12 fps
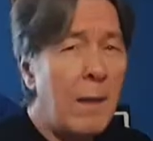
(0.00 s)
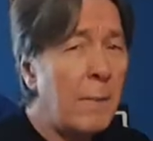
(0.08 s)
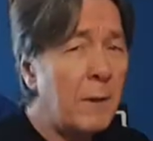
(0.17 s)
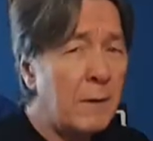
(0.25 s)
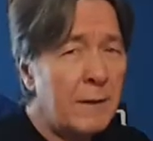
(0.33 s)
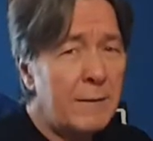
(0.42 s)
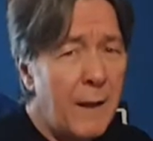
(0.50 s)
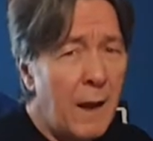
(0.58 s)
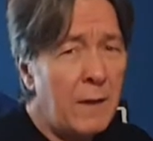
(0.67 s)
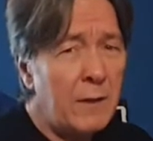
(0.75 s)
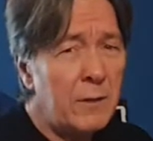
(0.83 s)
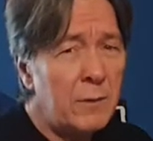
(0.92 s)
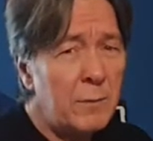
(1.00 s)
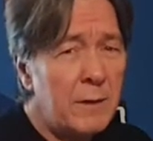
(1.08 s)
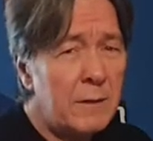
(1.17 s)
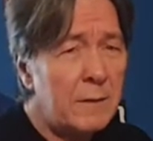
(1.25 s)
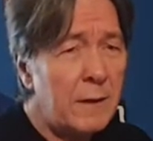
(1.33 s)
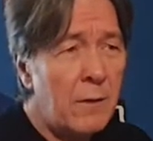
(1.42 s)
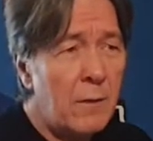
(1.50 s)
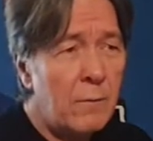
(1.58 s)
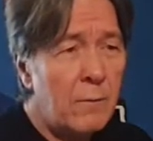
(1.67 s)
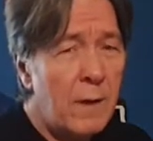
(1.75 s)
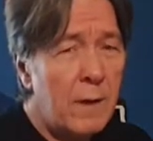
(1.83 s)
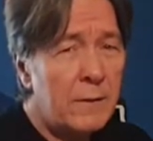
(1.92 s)
I'm going to tell you, because I don't
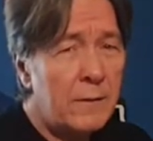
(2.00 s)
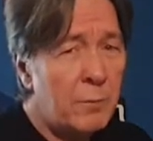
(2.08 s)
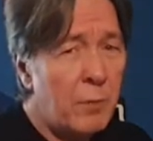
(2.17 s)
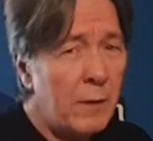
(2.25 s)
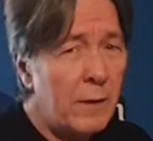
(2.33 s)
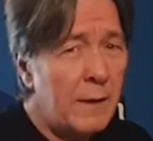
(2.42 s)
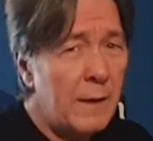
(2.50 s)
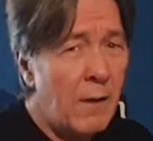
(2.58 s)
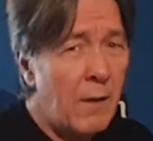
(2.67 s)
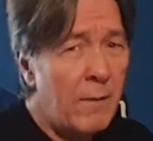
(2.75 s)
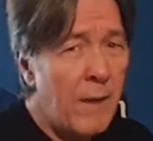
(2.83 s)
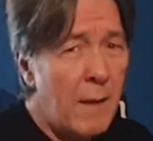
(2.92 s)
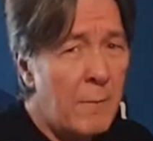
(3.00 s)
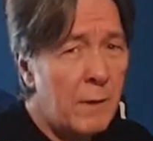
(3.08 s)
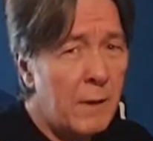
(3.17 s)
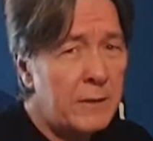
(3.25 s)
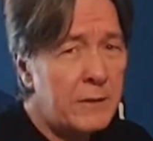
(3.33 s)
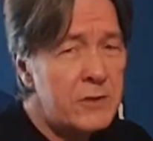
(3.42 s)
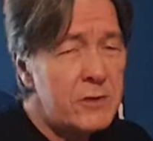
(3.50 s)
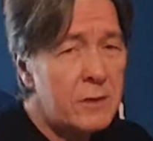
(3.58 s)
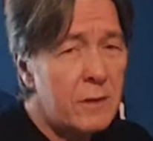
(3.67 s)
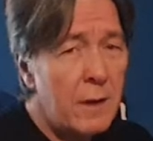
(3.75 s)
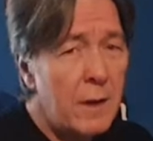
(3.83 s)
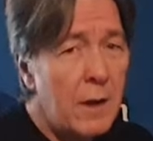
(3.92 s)
want to spoil it all that much.
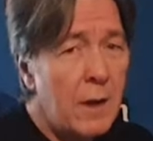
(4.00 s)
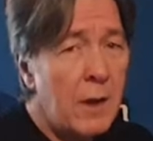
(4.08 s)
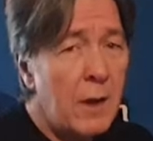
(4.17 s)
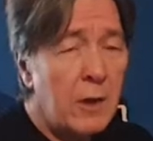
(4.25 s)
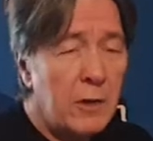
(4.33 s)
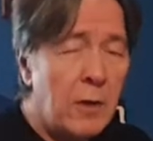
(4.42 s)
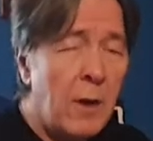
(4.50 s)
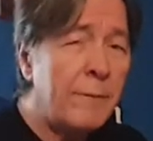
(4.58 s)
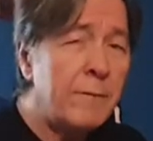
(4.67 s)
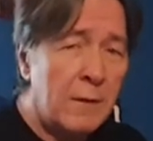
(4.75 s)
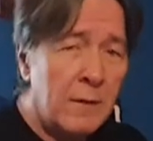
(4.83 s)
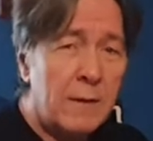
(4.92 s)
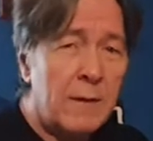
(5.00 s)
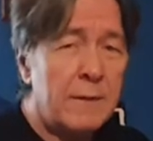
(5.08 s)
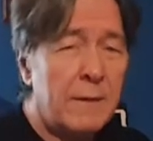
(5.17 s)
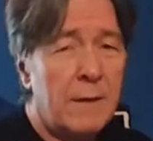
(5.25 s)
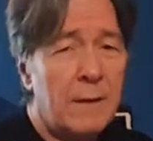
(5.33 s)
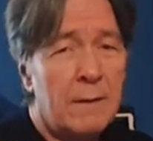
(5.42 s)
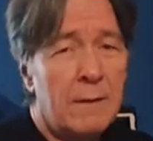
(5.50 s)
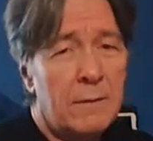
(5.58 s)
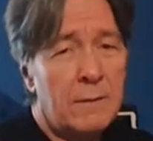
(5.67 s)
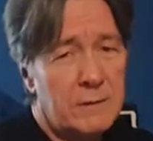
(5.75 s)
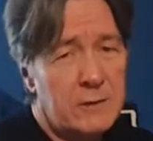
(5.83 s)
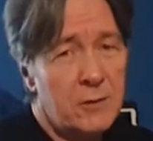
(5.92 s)
You'll have to look at the
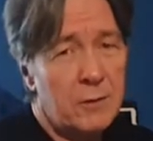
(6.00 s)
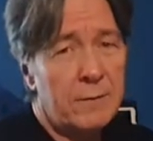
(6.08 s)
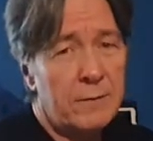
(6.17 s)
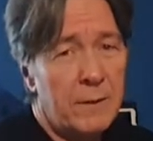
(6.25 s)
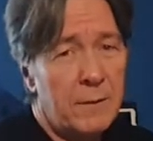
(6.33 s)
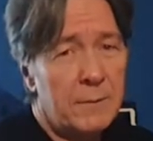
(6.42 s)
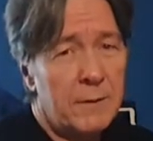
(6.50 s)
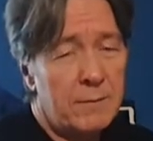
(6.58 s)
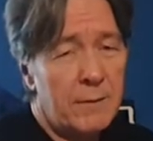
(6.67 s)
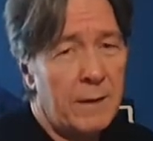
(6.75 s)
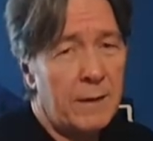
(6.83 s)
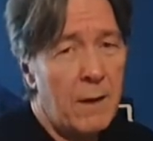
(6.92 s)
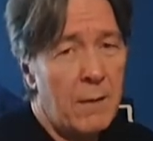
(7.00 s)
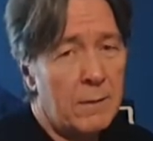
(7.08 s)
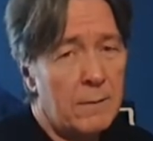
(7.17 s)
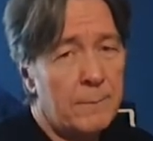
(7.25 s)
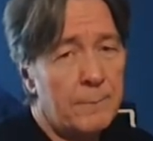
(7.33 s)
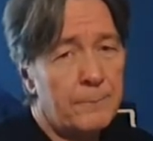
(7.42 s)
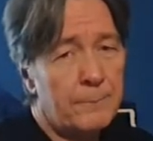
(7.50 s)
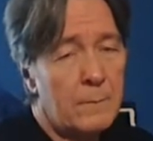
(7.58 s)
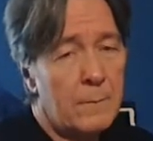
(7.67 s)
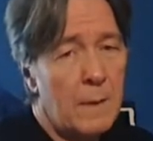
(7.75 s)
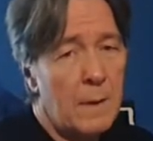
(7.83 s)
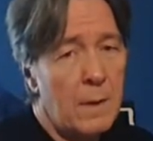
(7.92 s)
short film to find out
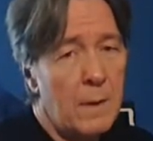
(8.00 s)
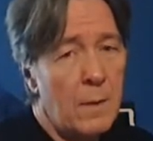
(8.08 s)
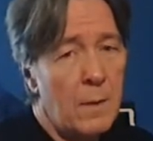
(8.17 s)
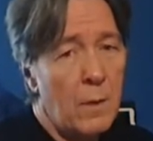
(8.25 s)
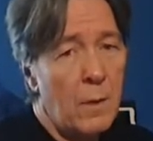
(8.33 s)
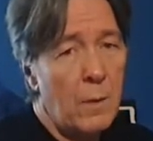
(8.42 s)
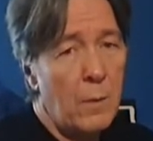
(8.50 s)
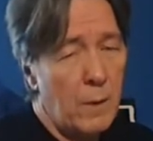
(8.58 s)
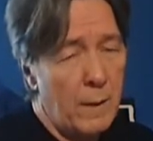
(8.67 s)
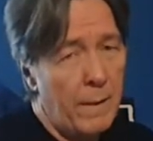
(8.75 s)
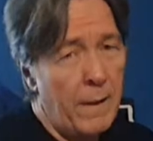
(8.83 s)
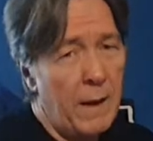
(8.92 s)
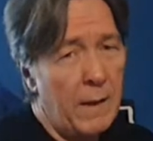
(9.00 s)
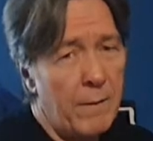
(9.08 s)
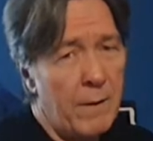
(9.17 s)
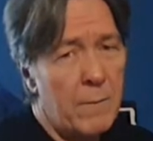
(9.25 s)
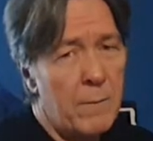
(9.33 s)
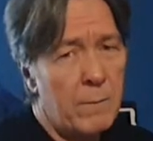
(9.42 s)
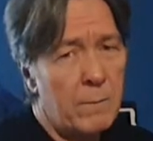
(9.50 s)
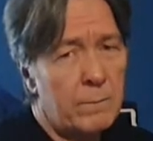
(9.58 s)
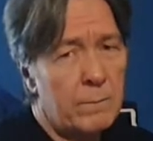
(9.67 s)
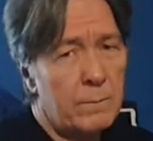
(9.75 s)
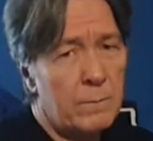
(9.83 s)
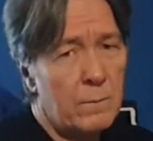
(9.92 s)
what they and them
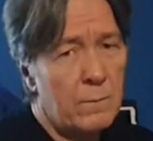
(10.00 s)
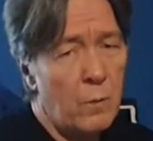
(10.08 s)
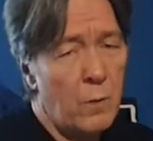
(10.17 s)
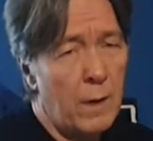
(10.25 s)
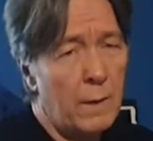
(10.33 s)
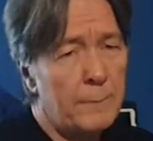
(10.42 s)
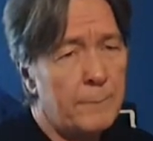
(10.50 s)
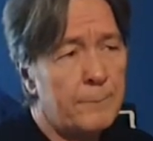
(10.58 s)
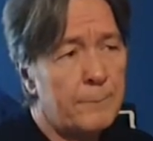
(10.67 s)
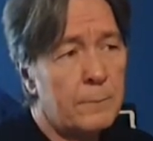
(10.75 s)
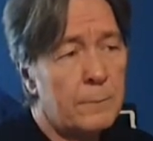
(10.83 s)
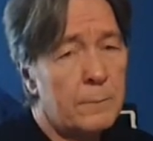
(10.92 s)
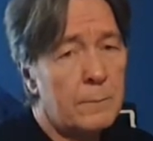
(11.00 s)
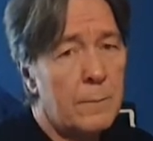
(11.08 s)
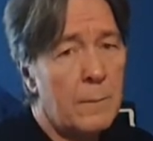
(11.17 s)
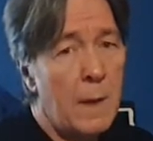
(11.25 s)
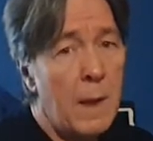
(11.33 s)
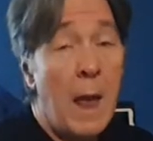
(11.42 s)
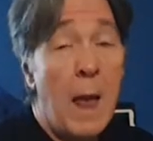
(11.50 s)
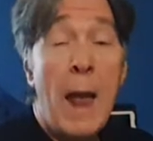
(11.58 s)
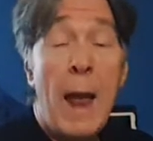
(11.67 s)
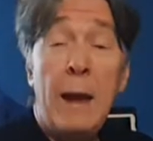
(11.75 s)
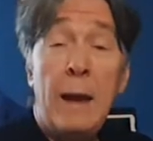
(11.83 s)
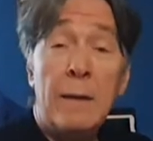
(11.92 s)
were.
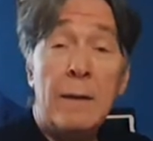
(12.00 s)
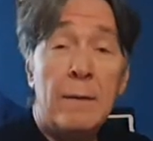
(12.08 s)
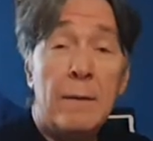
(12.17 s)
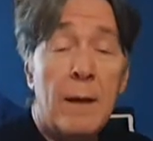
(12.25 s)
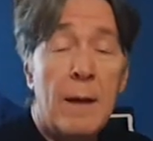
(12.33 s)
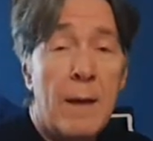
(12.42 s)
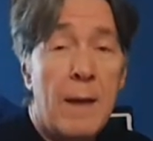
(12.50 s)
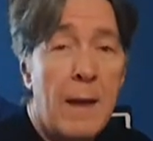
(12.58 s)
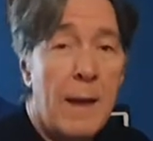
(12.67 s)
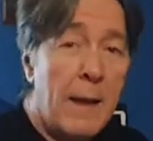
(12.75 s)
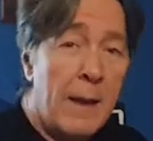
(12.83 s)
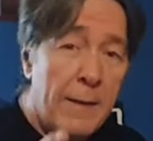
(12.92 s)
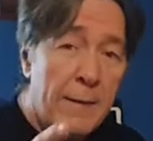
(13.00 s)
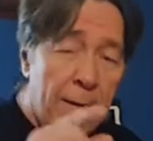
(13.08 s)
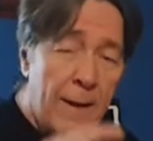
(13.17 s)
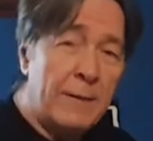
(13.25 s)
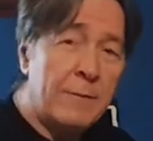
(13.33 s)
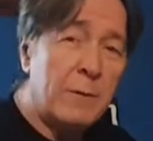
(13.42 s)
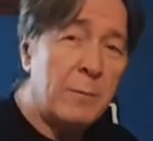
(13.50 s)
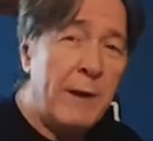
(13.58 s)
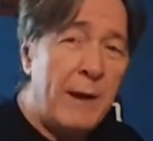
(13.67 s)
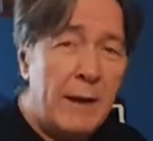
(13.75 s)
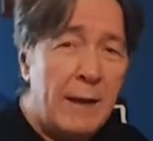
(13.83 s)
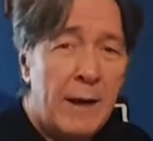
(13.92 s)
Hey, thanks for
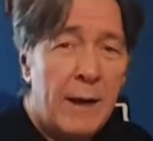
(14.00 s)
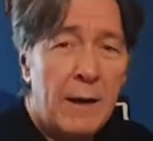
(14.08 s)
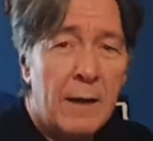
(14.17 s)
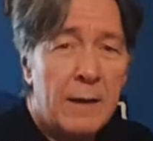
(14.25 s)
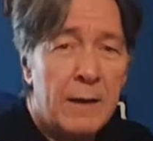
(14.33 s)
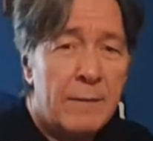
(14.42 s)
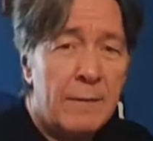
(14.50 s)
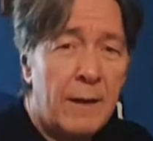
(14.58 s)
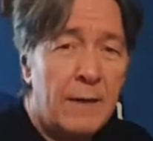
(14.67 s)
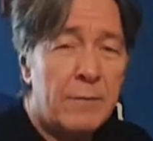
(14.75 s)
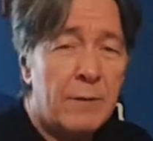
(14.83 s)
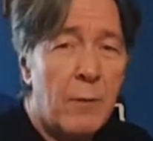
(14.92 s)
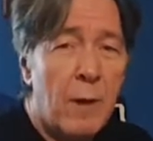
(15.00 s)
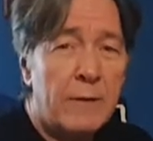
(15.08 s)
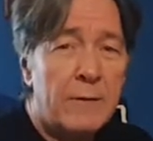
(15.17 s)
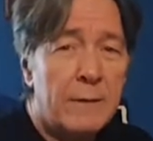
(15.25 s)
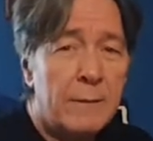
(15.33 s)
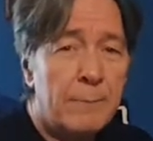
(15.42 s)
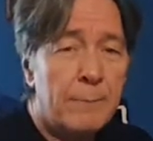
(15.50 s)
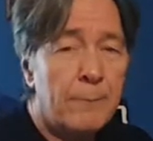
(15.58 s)
being here, and thanks for watching.